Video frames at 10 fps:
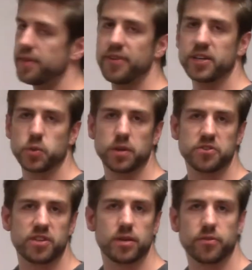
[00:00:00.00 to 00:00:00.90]
affects where their
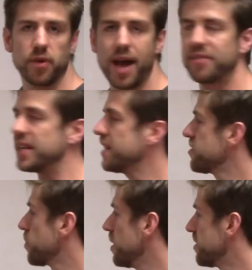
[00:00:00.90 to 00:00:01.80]
center of gravity is
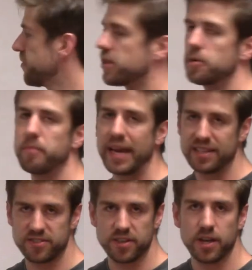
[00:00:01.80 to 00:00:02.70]
relative to their
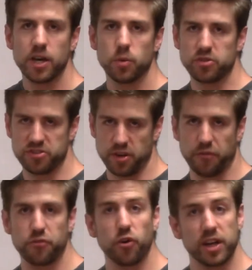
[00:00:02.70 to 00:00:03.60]
base, which is their
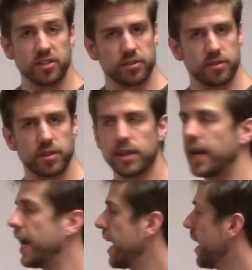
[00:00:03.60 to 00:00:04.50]
foot,
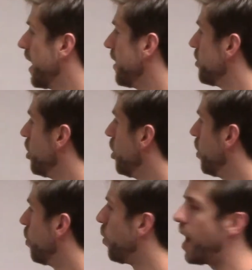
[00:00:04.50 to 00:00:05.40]
and
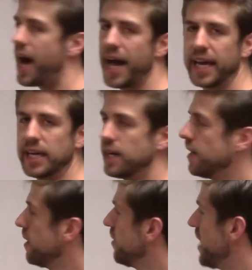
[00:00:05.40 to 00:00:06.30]
why
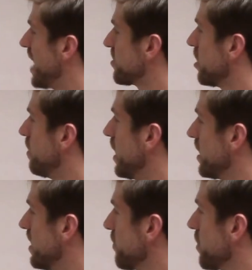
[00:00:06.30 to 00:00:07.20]
that's going to make
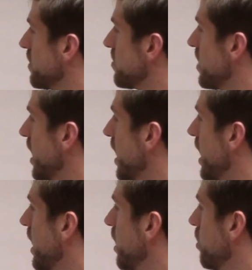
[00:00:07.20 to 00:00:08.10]
a difference
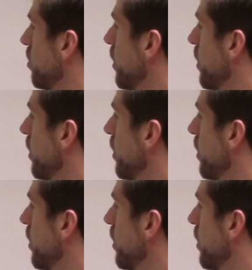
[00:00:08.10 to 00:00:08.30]
in